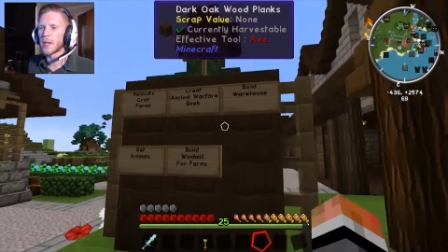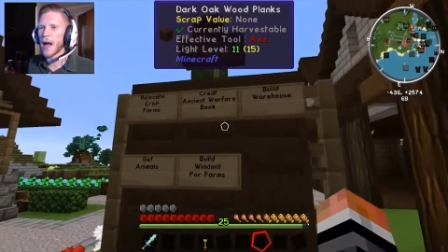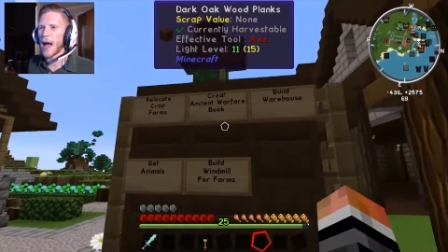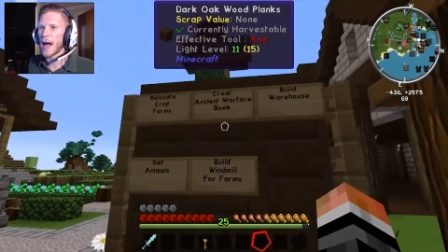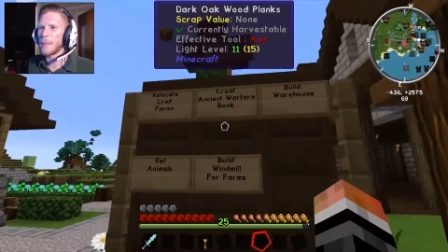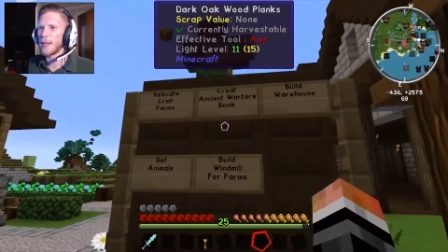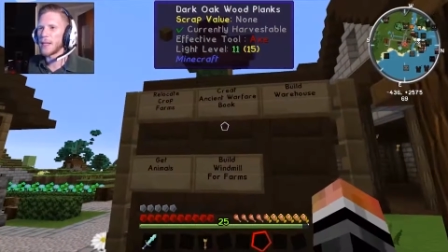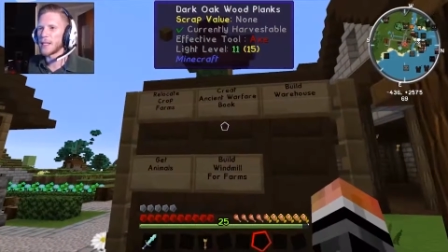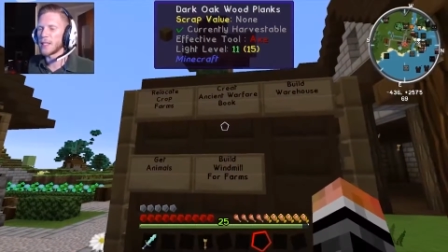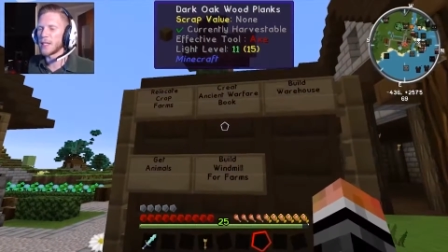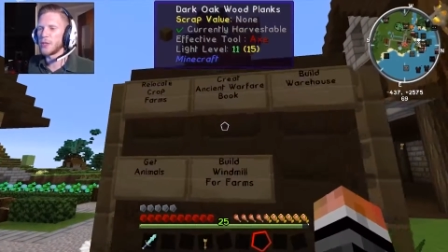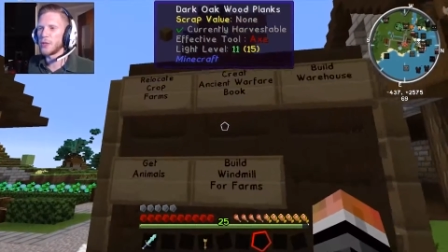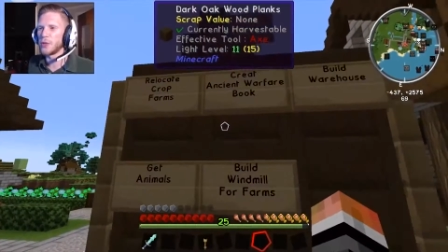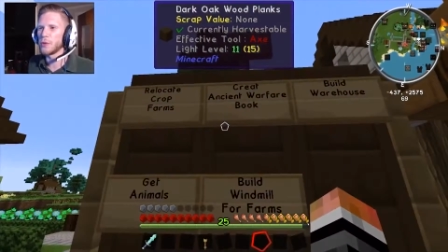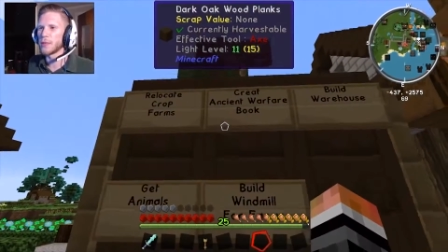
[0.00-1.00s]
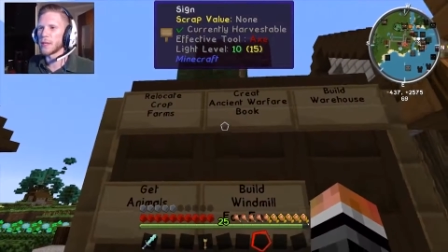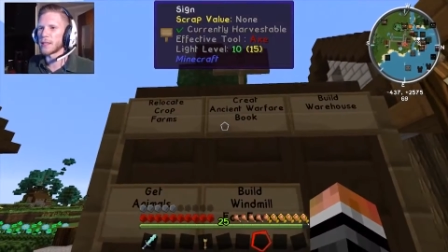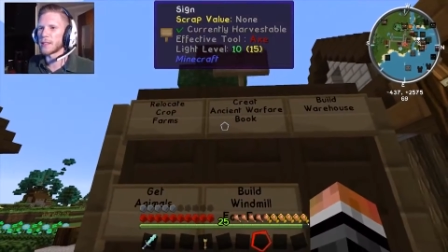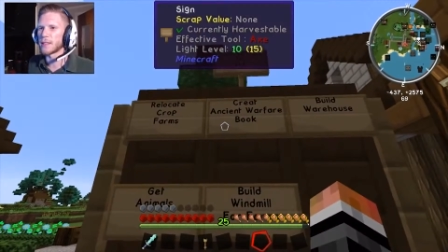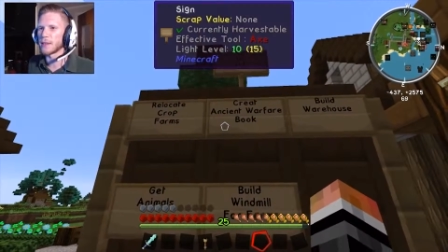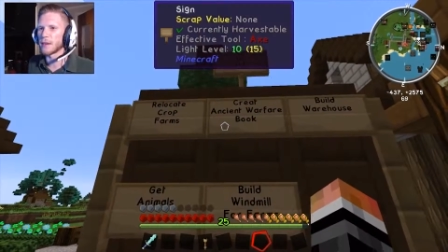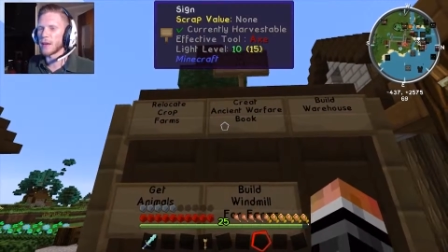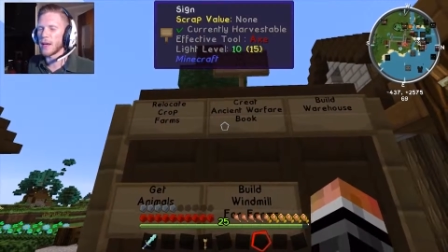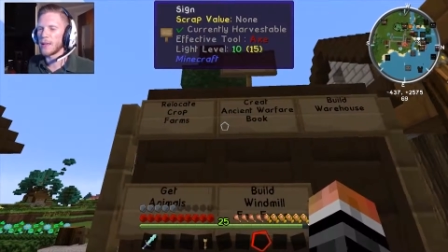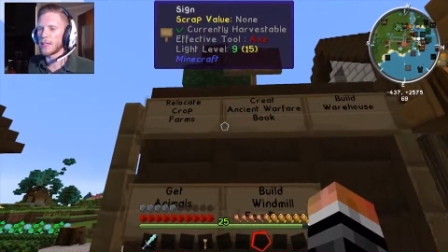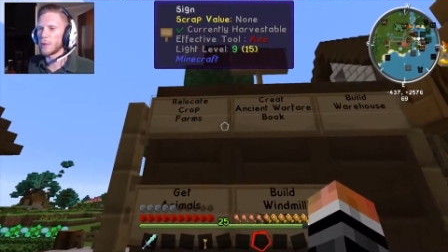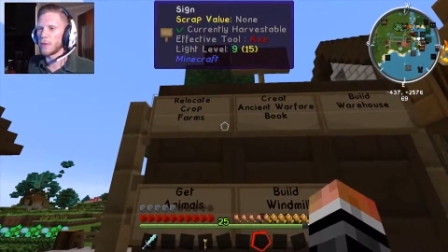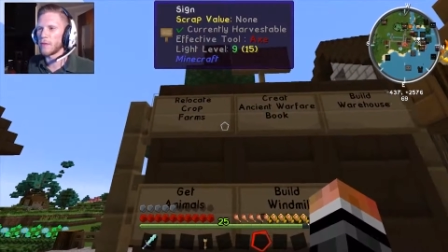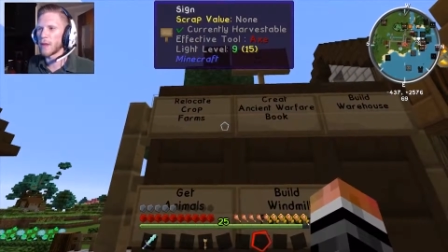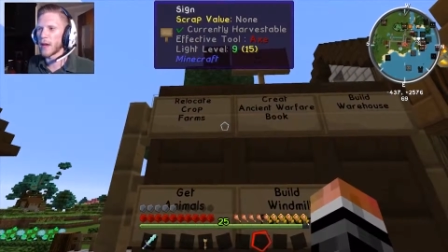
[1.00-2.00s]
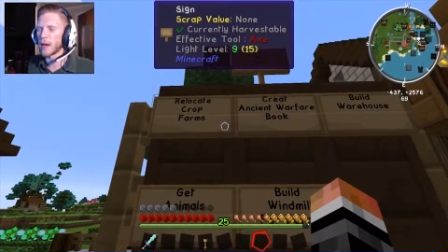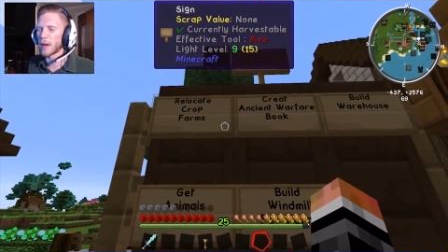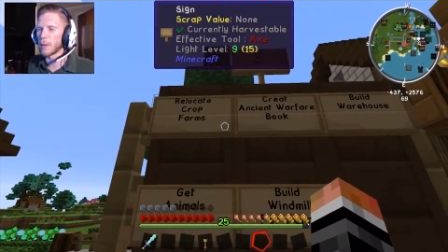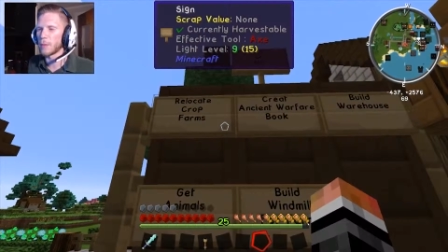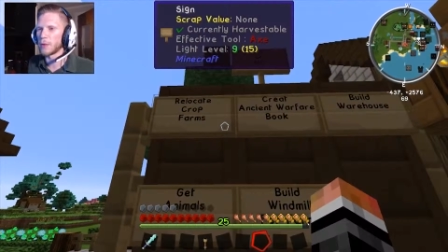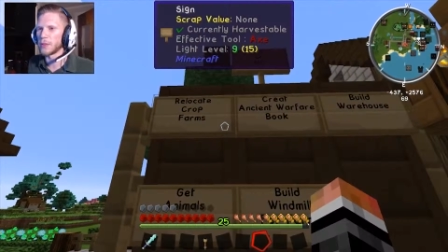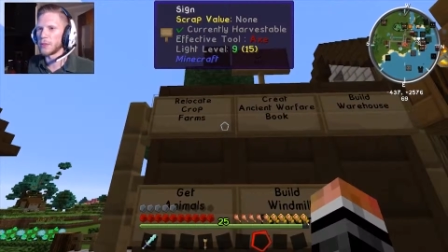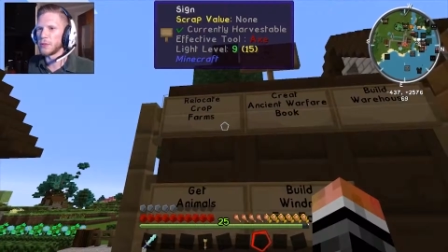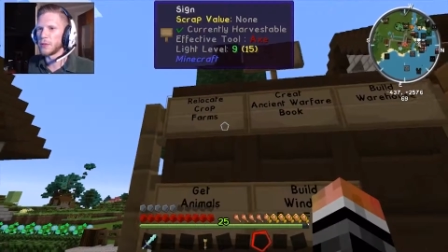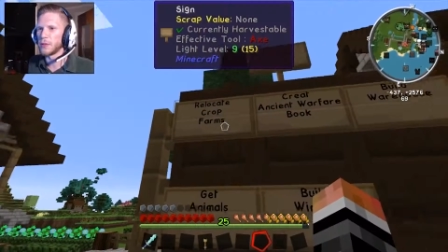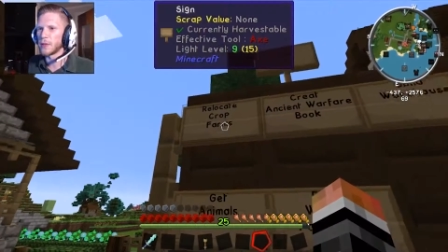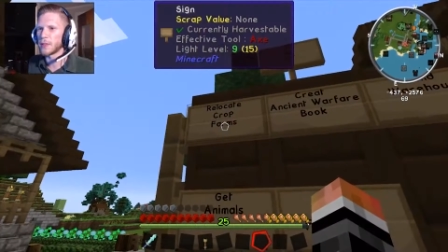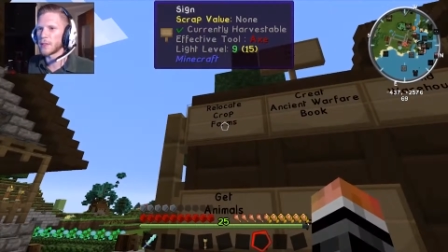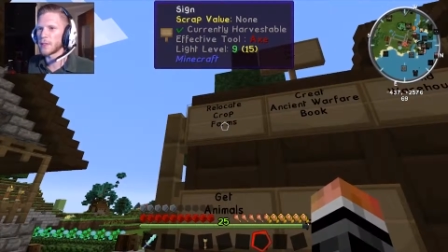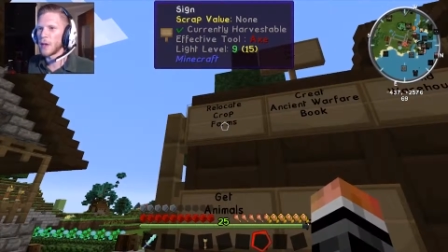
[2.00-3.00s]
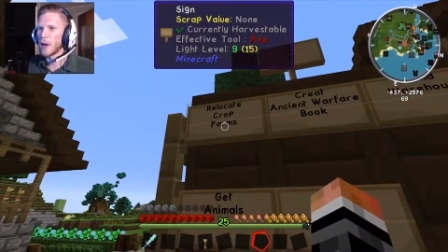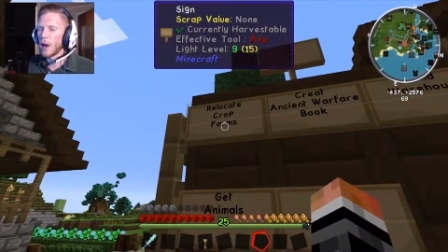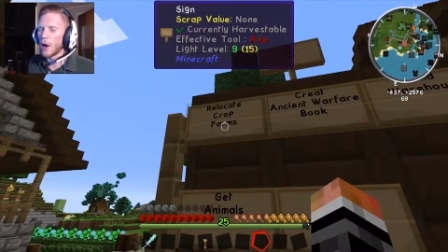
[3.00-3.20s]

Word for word: I made a to-do list, okay? So we've got a couple to-do lists.